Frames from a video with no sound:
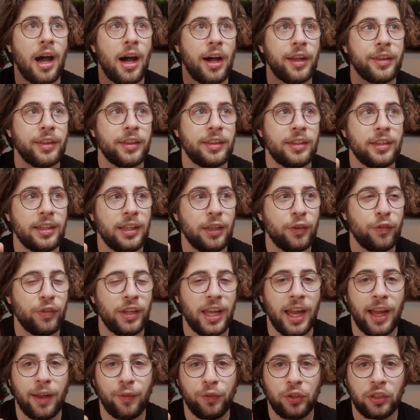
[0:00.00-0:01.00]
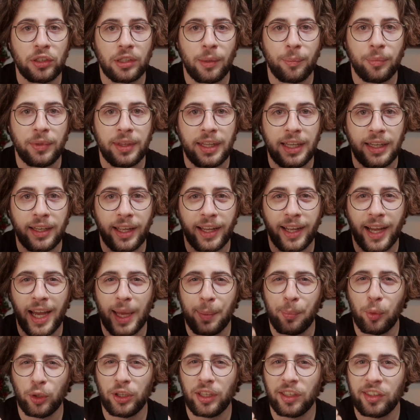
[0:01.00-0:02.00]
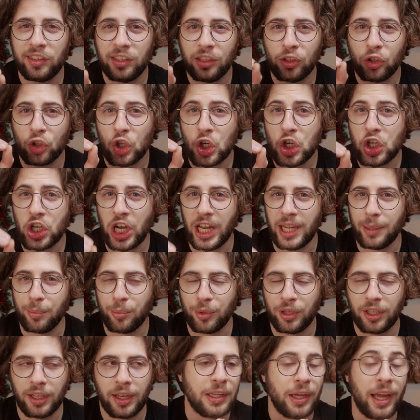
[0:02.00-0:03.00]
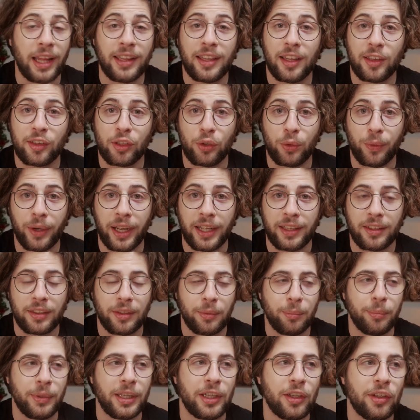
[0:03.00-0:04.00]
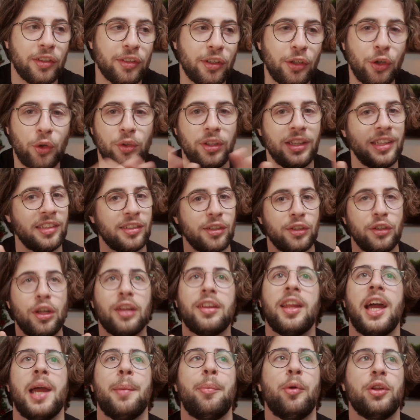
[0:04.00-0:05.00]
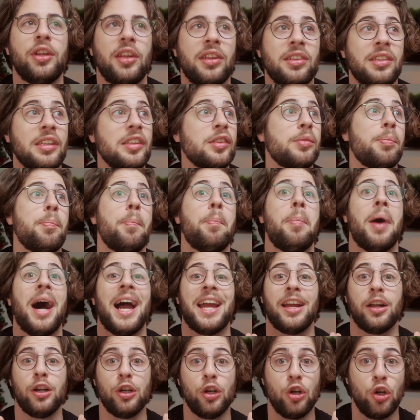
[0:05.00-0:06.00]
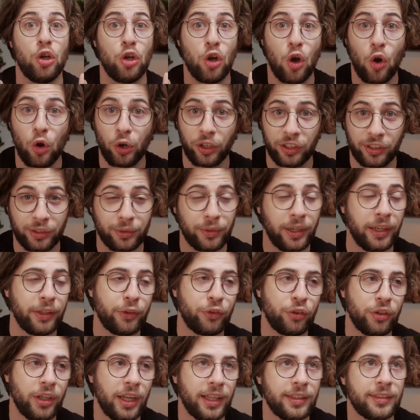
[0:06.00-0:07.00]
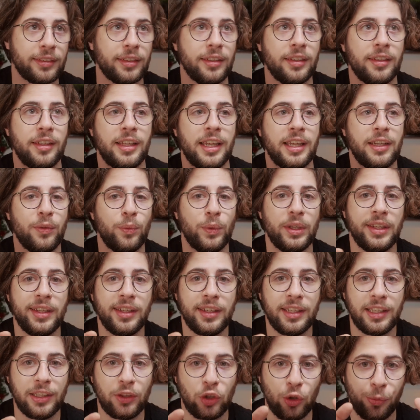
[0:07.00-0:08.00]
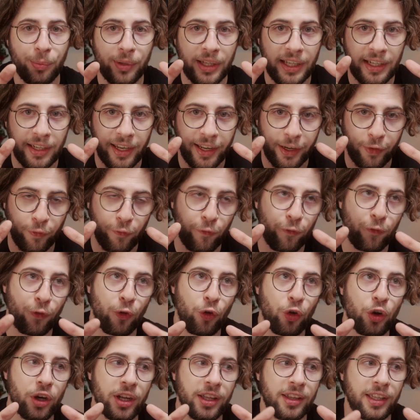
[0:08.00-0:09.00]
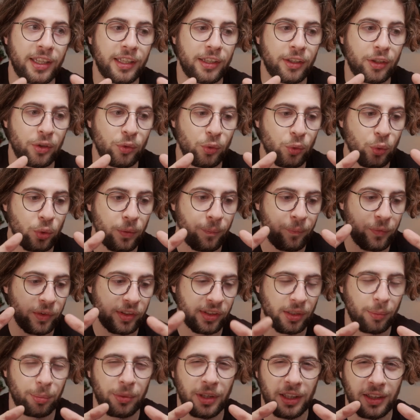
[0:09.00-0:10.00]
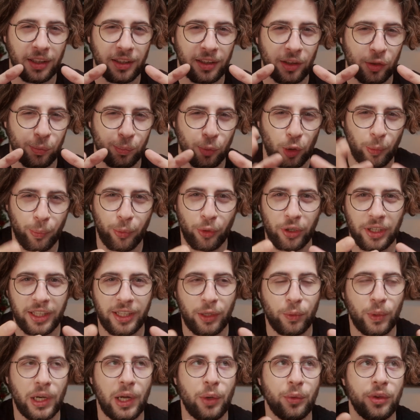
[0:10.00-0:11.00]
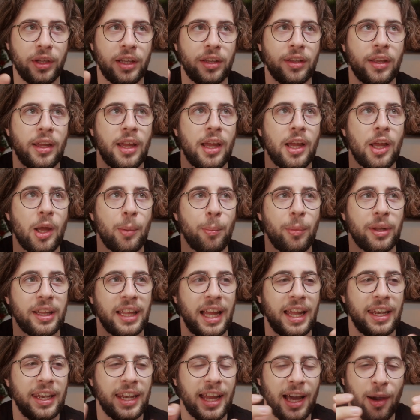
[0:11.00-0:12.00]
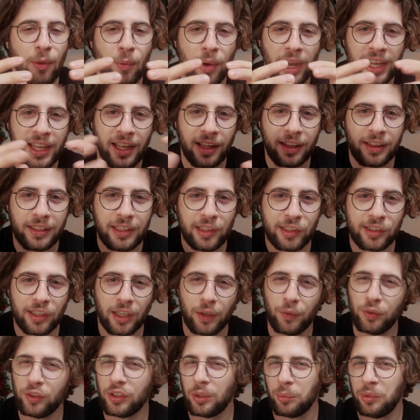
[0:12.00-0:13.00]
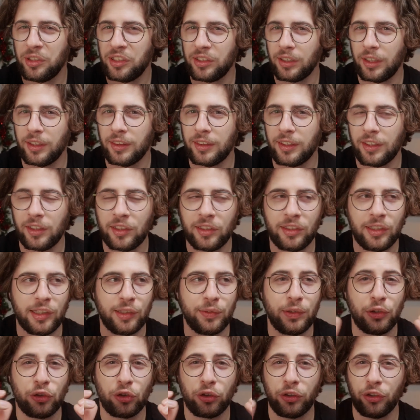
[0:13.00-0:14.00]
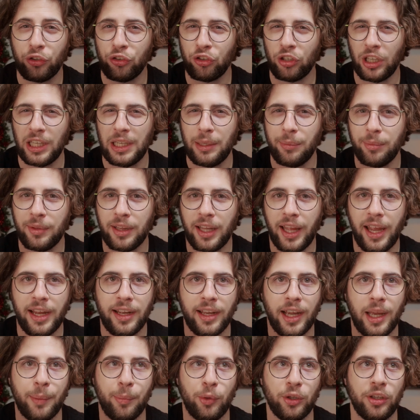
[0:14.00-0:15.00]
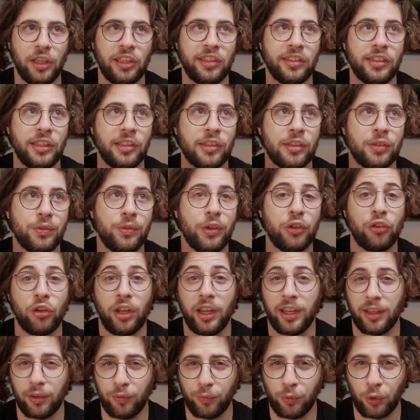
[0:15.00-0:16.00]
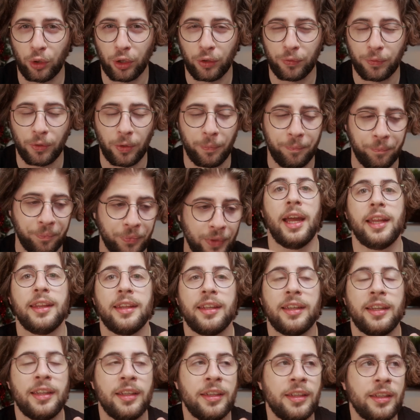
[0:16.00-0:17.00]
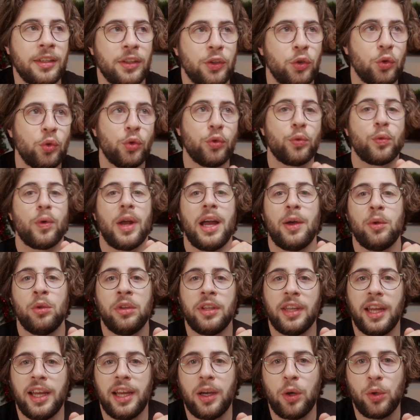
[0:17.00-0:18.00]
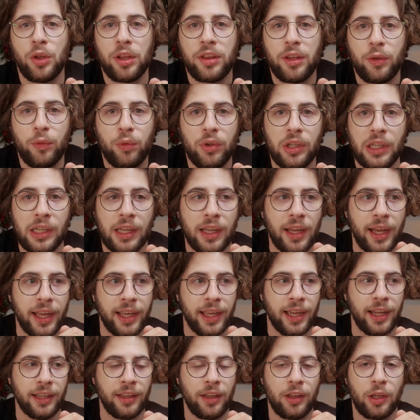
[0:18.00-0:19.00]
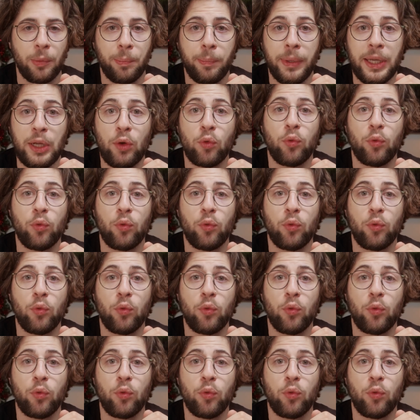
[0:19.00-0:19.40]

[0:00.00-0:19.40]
until we have something like hypothesis shaped. That's great, because these are not hypotheses by a long stretch yet. They really need to be like worked into something that is properly grounded. But now I at least have some sentences which are shaped like hypotheses, which I can work from. And then to round out the week, I had the big